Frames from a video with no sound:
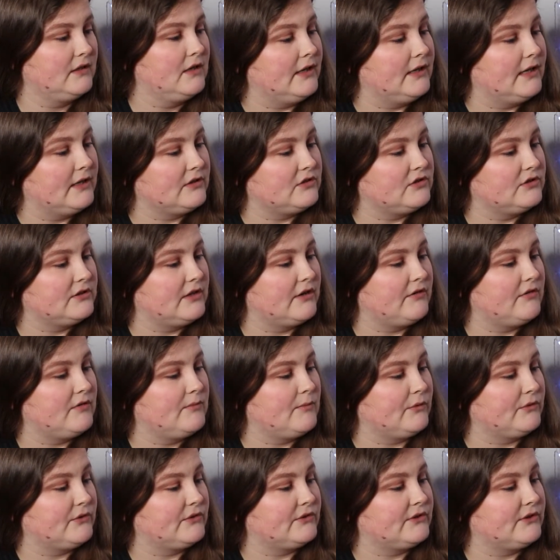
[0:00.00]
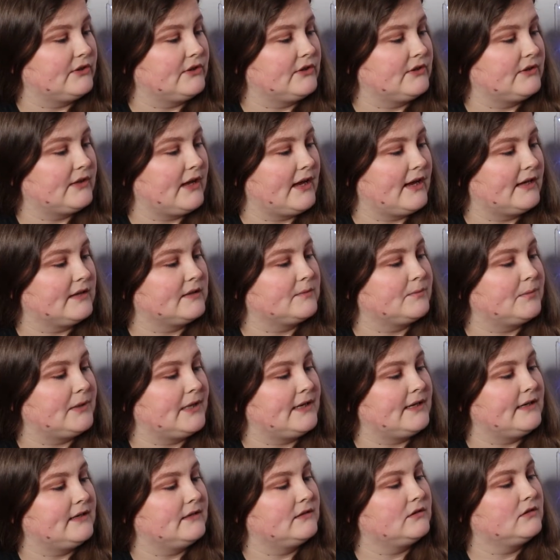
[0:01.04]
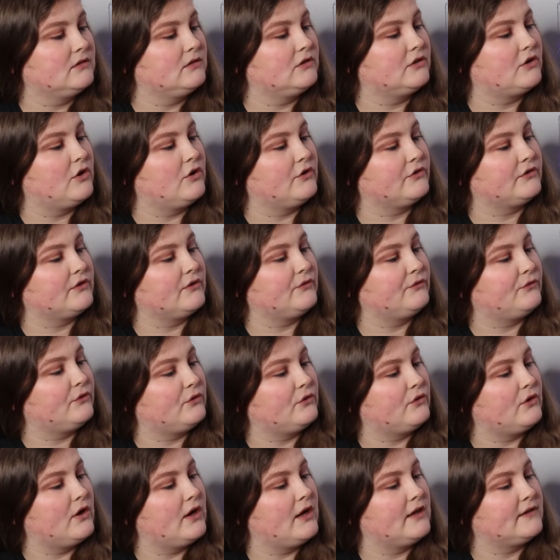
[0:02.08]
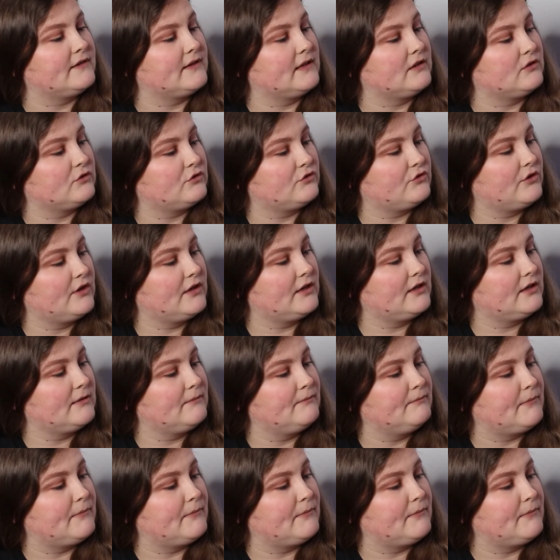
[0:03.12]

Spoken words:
a legendary monster that has plagued Lacossa for a century.